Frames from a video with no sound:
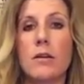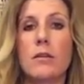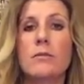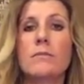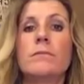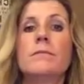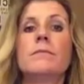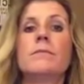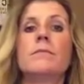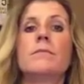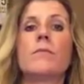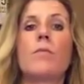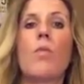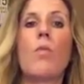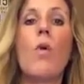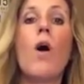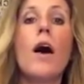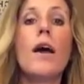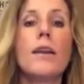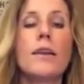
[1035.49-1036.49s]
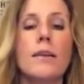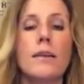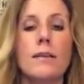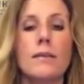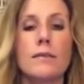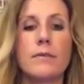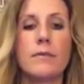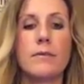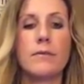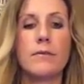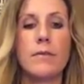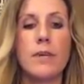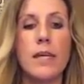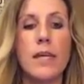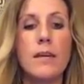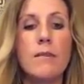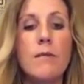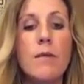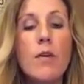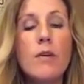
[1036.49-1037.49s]
1,
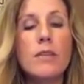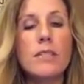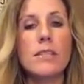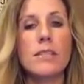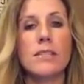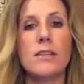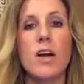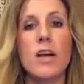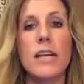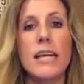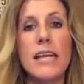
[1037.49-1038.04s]
focuses on